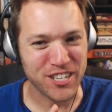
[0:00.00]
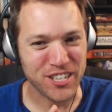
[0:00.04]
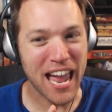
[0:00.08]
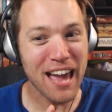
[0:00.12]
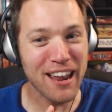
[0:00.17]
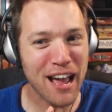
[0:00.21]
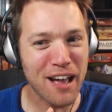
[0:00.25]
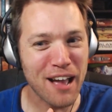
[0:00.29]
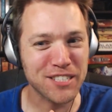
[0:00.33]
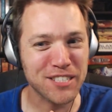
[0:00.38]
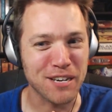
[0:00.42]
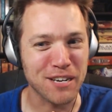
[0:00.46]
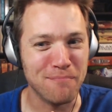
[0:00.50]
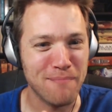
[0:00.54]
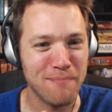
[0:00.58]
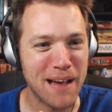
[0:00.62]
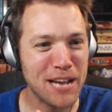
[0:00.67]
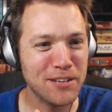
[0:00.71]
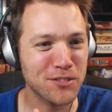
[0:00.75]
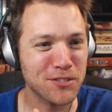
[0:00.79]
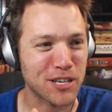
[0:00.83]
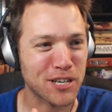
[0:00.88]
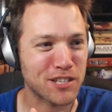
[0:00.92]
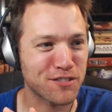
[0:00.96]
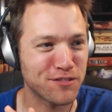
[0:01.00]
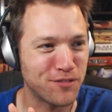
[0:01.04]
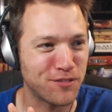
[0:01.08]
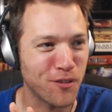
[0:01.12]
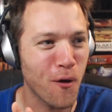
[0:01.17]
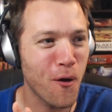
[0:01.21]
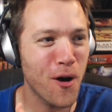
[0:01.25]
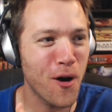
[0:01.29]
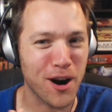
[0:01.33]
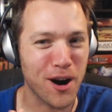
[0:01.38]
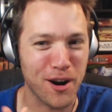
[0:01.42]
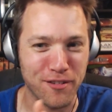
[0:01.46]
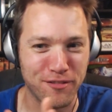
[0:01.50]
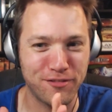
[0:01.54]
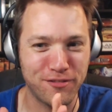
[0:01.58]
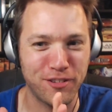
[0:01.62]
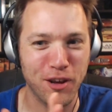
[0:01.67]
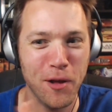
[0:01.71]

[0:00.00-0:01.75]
Shout out to Matrix 4